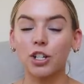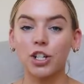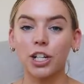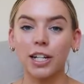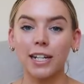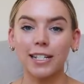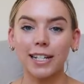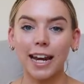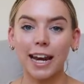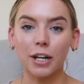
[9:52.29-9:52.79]

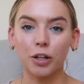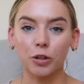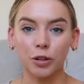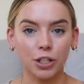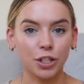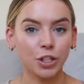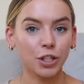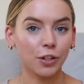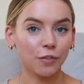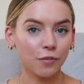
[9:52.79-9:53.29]
she is a
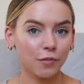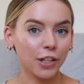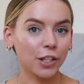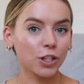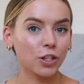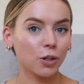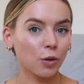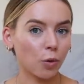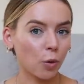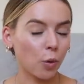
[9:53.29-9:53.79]
Christian
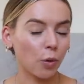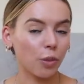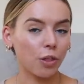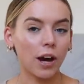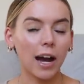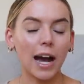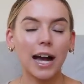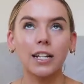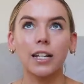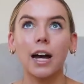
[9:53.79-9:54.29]
fiction author
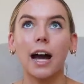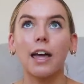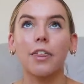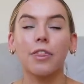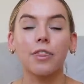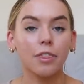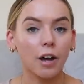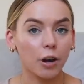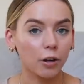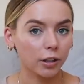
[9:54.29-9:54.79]
and I
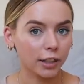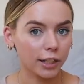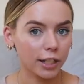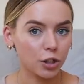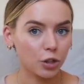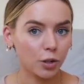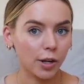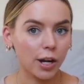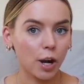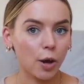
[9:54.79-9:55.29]
thoroughly
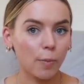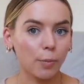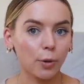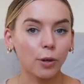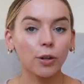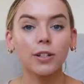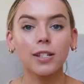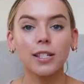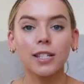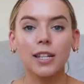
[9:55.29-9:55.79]
enjoy her
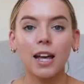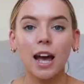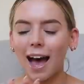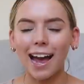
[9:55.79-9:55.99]
books.